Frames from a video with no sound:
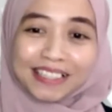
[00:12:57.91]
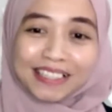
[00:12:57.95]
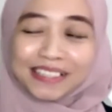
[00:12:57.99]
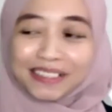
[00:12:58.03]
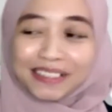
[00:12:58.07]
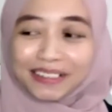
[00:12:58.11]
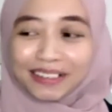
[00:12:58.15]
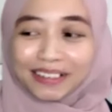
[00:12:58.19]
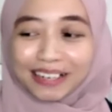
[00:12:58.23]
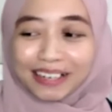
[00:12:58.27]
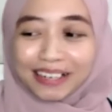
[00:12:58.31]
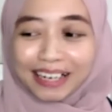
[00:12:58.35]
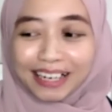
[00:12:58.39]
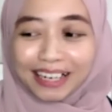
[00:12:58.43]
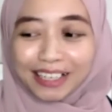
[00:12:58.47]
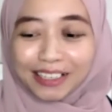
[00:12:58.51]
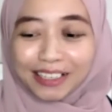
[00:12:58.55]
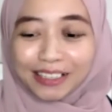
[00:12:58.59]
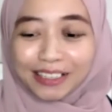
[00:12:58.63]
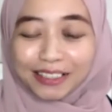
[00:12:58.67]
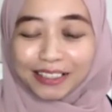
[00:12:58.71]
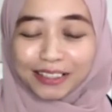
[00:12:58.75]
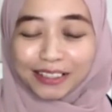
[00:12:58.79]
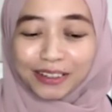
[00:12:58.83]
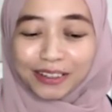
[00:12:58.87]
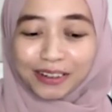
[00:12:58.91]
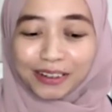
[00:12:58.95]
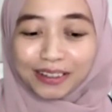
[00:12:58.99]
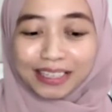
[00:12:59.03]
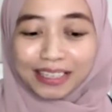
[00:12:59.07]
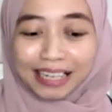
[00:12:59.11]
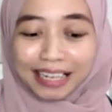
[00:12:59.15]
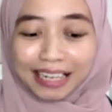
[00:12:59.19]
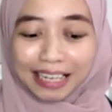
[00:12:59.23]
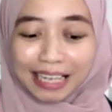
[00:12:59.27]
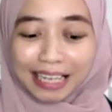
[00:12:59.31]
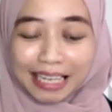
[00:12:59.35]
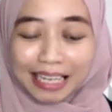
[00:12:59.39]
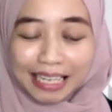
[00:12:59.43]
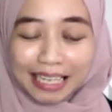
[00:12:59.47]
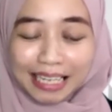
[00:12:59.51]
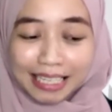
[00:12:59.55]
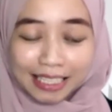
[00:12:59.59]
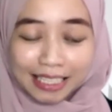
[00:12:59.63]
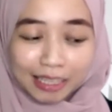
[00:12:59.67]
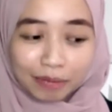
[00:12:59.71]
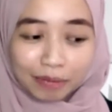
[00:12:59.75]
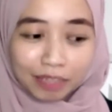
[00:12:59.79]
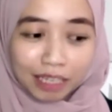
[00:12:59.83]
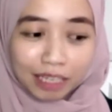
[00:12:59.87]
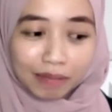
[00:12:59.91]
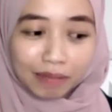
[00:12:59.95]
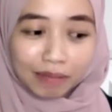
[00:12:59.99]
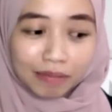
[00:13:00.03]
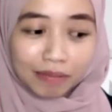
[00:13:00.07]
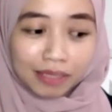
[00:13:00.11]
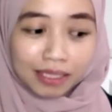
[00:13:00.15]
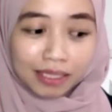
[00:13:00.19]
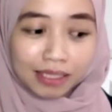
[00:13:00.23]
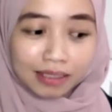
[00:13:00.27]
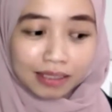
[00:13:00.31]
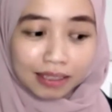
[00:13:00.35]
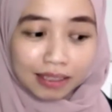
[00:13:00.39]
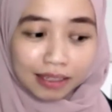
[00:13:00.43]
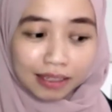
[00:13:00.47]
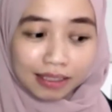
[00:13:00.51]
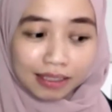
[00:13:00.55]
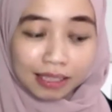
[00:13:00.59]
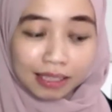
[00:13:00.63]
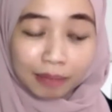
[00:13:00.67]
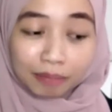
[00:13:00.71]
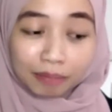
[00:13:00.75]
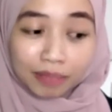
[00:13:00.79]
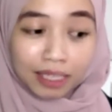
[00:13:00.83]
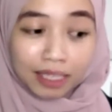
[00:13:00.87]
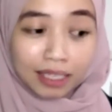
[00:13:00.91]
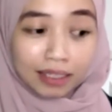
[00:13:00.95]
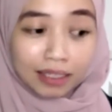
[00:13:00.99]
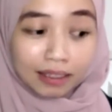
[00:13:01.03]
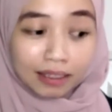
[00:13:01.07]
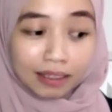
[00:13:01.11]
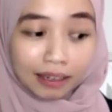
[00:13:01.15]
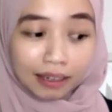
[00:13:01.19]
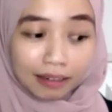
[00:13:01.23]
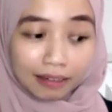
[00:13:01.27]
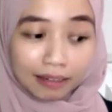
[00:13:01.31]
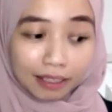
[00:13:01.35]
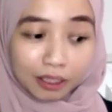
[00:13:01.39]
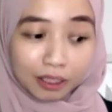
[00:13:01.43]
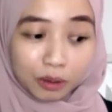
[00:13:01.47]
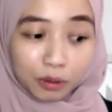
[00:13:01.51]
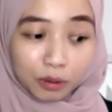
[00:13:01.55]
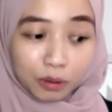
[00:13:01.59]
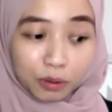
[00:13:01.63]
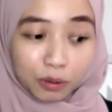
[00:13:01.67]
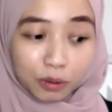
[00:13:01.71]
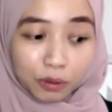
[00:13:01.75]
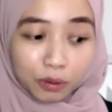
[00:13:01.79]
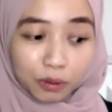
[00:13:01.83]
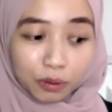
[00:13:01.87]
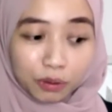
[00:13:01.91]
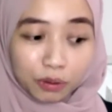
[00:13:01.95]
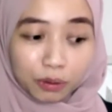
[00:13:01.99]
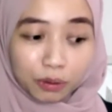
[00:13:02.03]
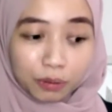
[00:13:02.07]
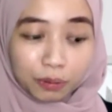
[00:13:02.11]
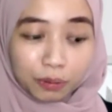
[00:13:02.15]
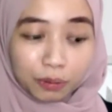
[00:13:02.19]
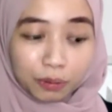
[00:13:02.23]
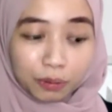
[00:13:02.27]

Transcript: So you know, like sometimes there's something that you